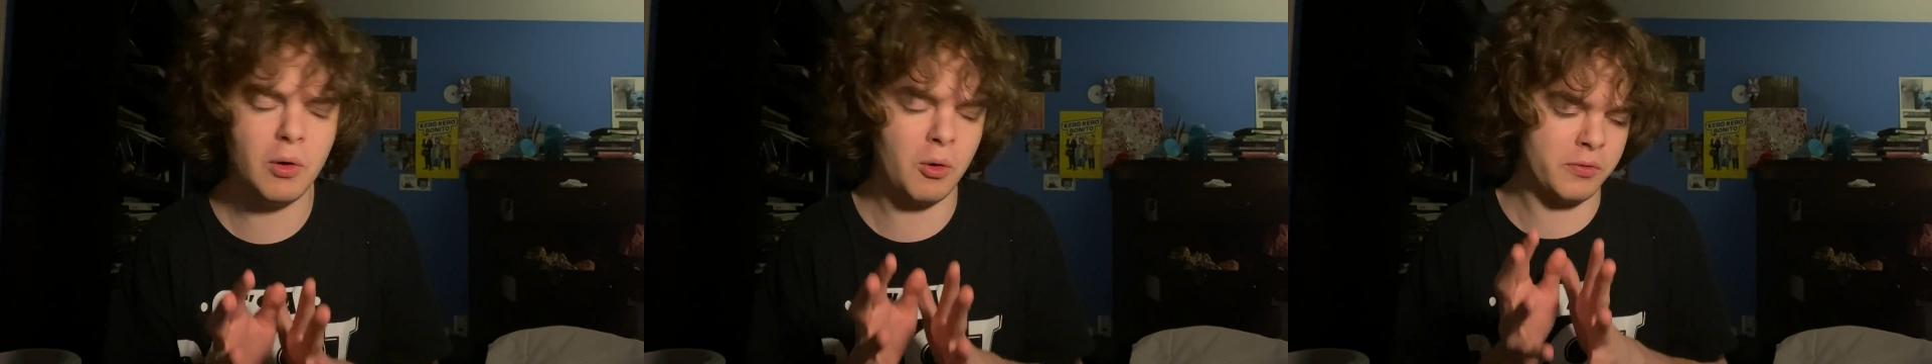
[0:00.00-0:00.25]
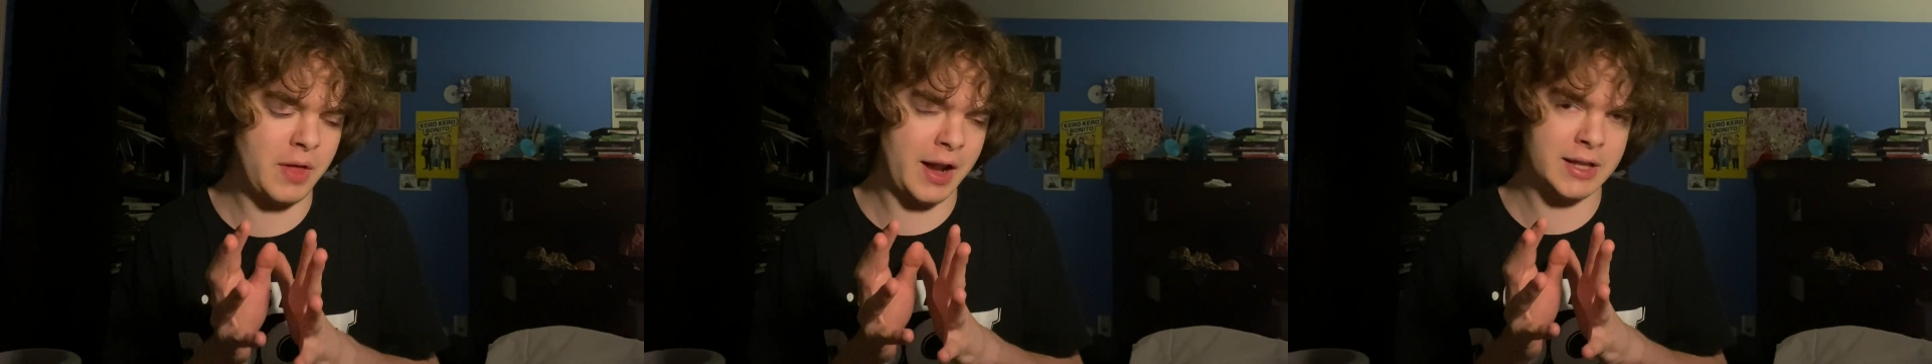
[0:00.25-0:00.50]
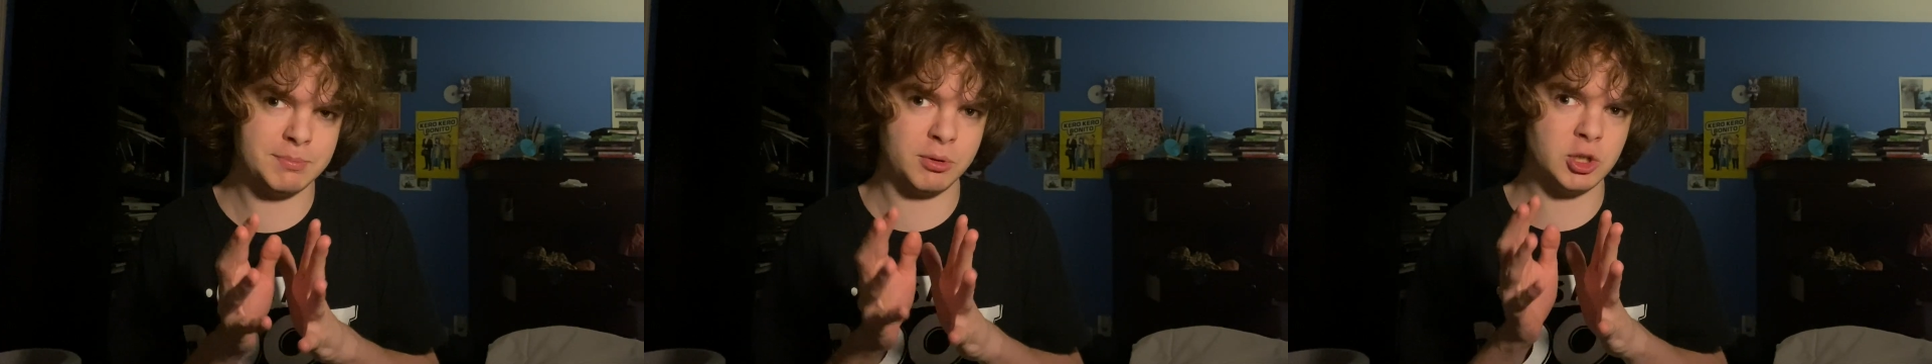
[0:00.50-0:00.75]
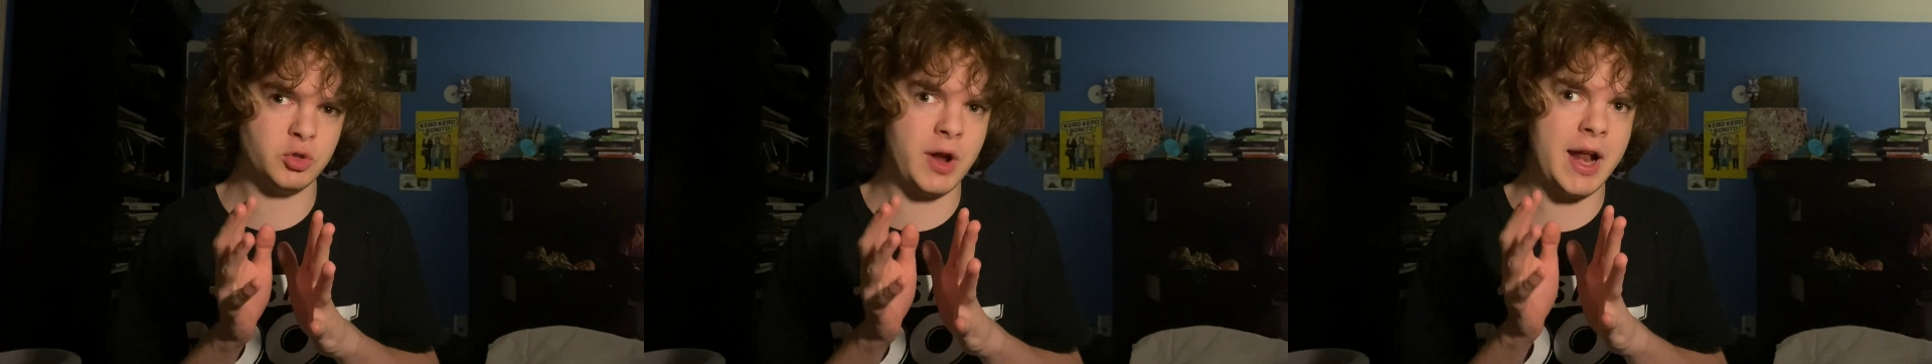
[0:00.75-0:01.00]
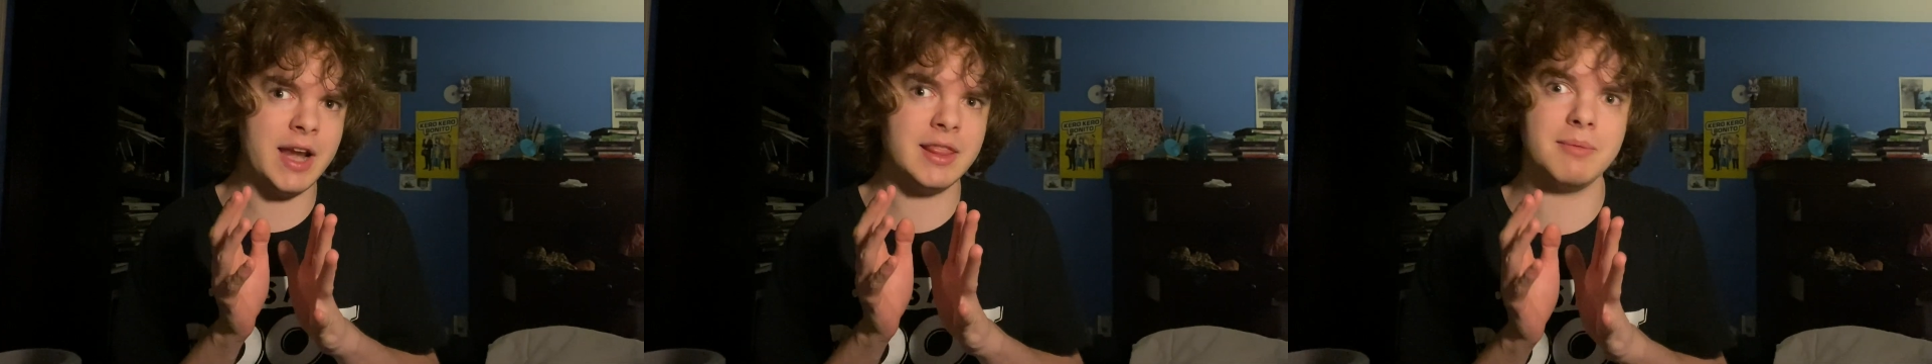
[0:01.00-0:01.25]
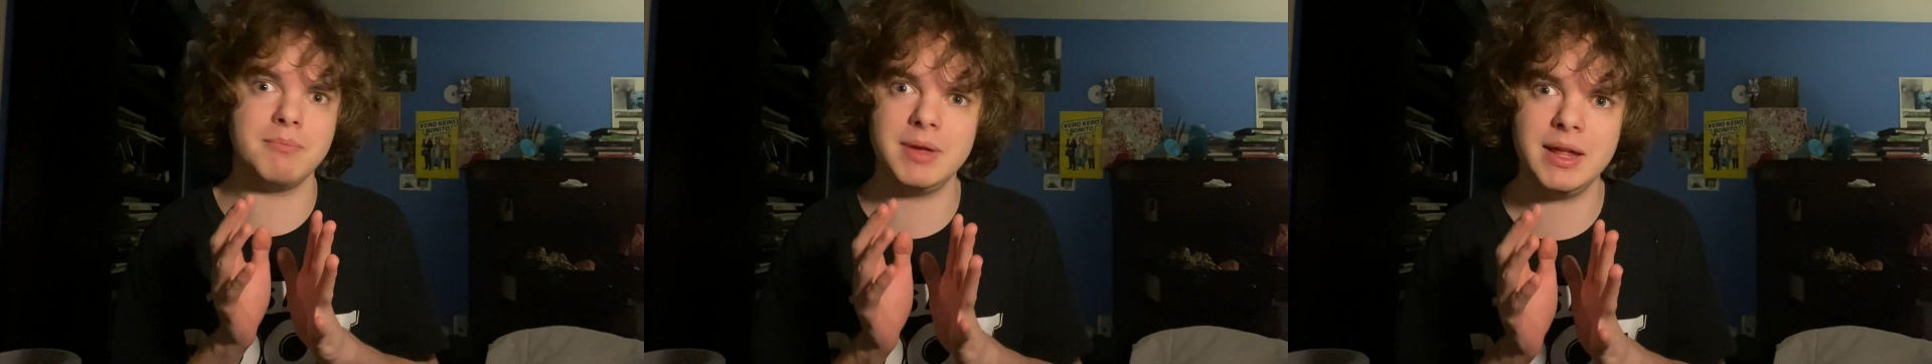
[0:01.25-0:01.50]
or that is portrayed in
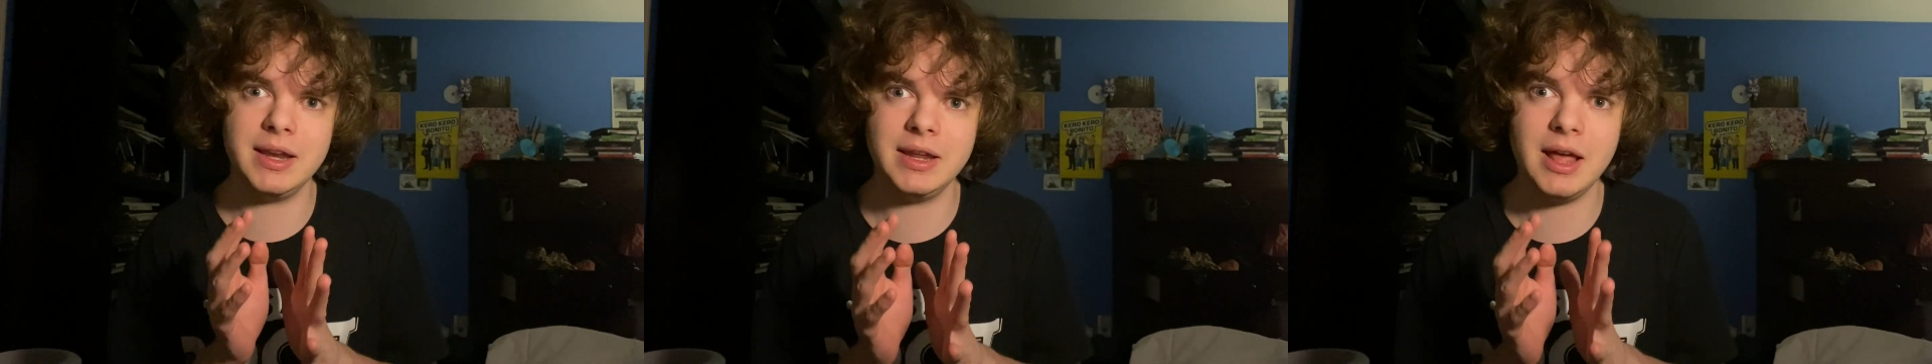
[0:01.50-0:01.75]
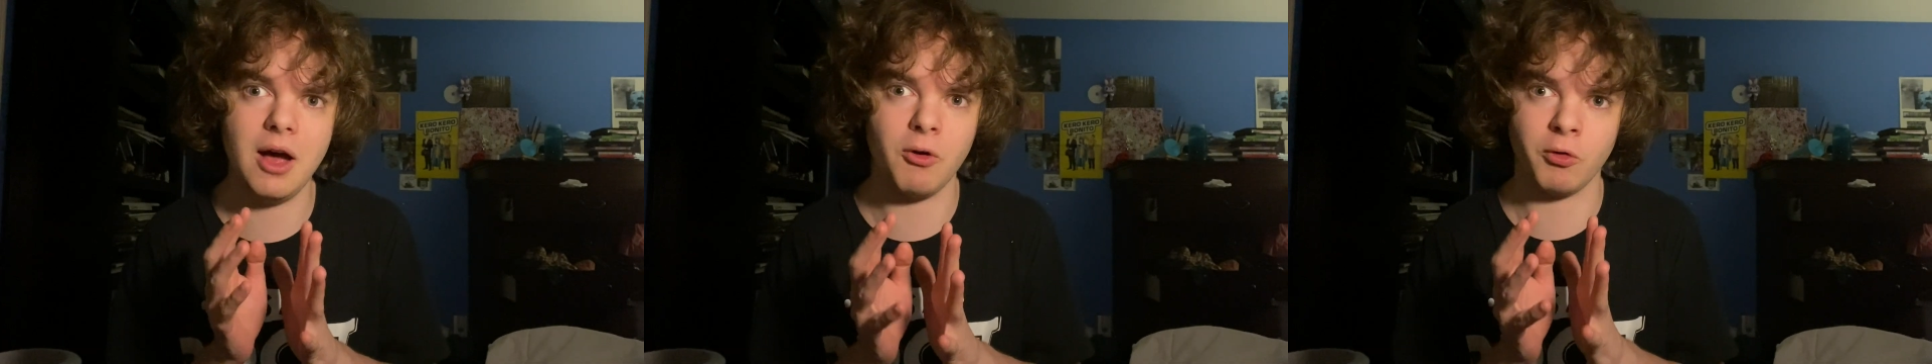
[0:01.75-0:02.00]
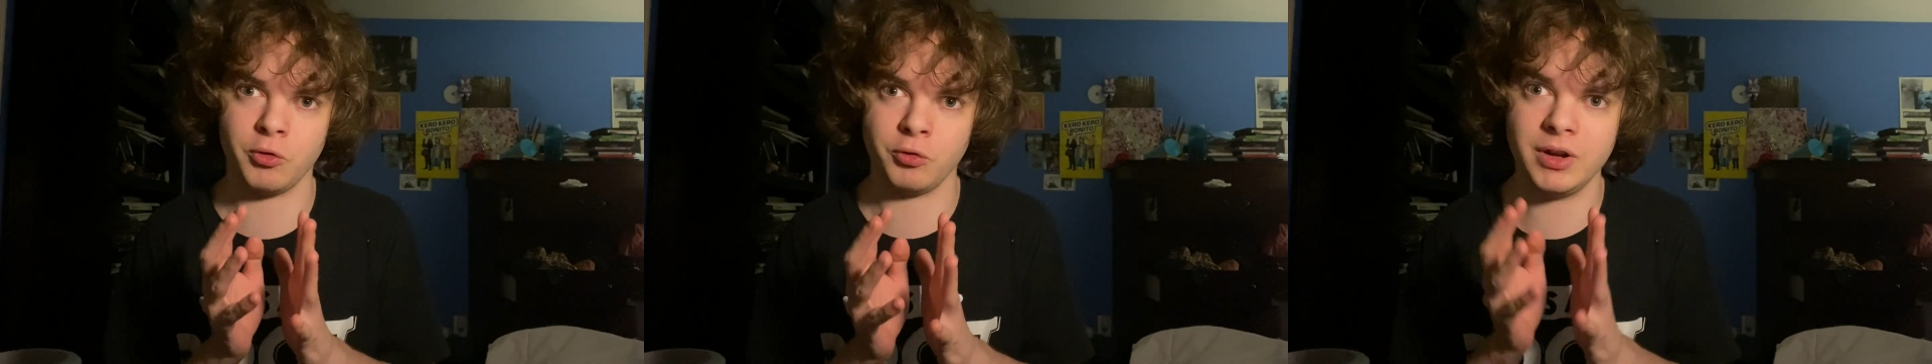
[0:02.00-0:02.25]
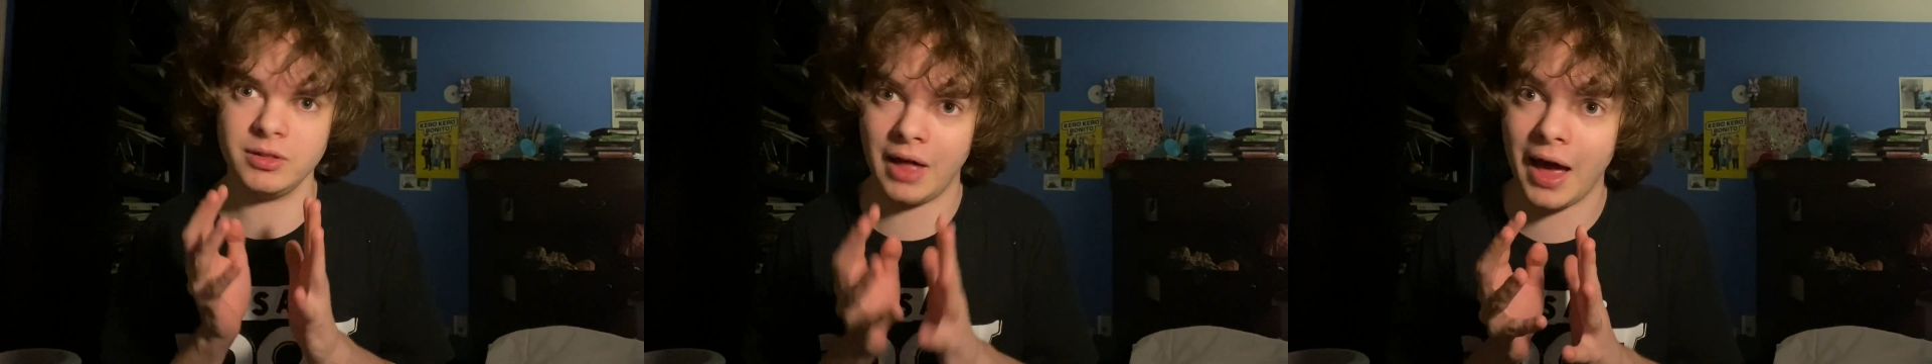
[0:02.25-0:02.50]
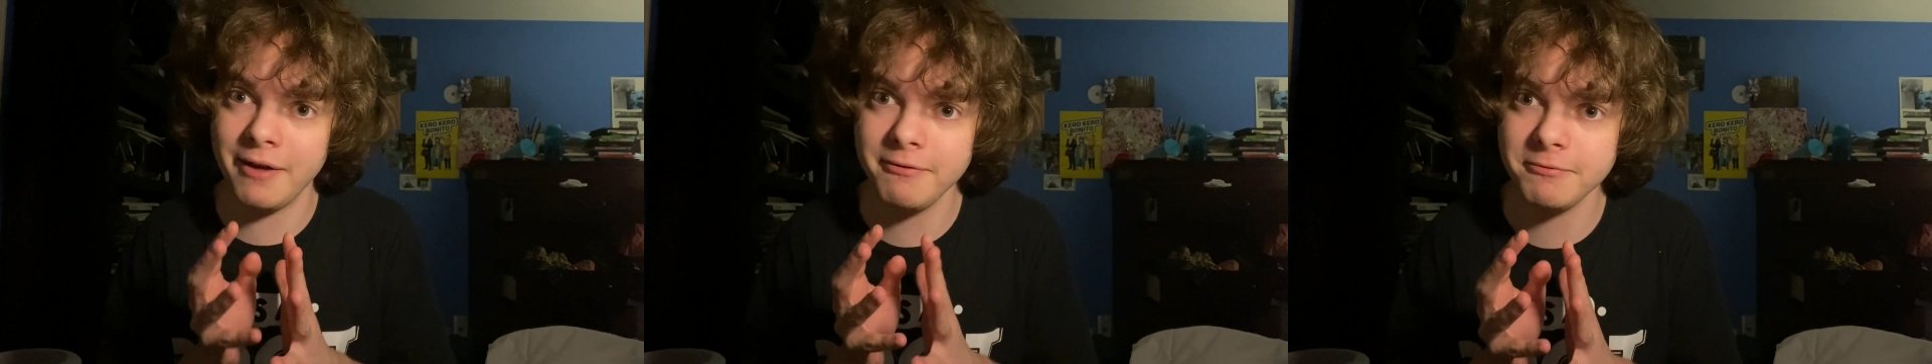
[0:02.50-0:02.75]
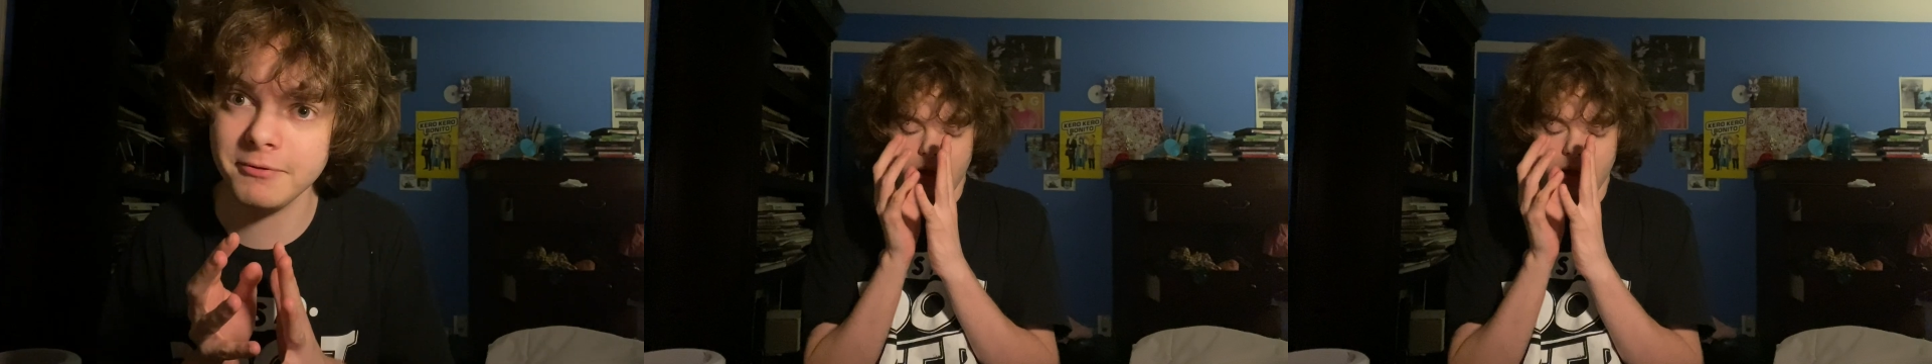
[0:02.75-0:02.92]
the media or in real life.